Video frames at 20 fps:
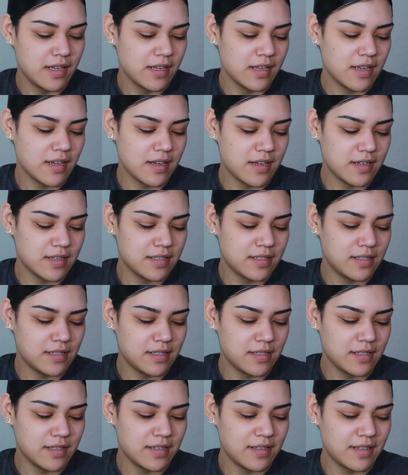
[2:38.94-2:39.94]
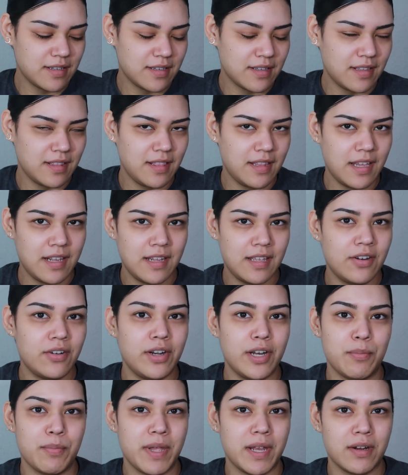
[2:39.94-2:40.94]
because they
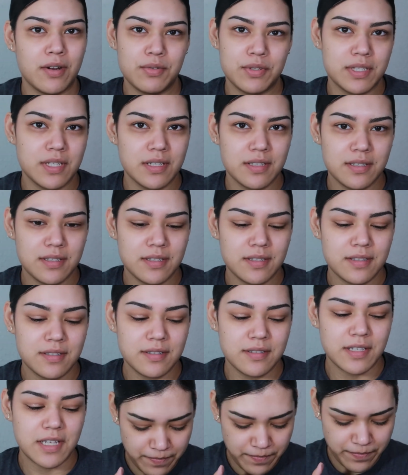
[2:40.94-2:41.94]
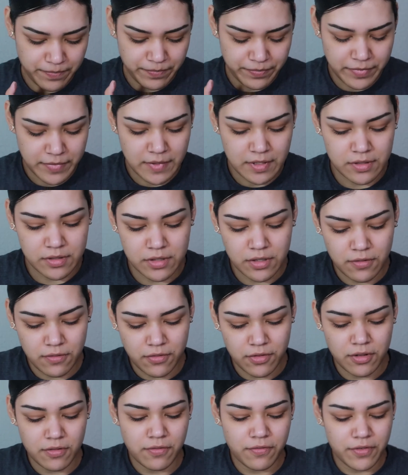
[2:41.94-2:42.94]
literally make no sense. So
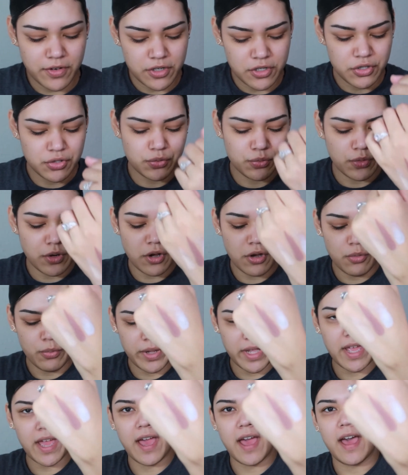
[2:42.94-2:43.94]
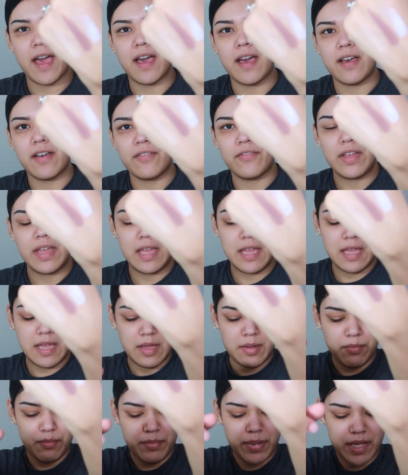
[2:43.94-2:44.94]
for the first row we have
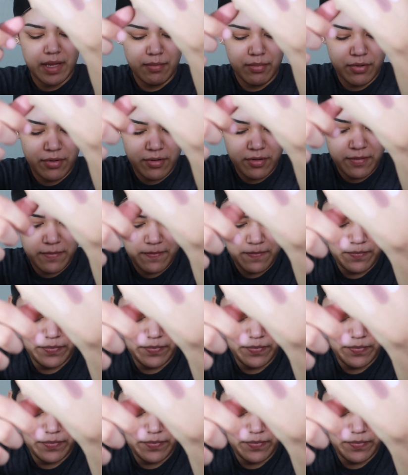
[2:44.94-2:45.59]
Pebble,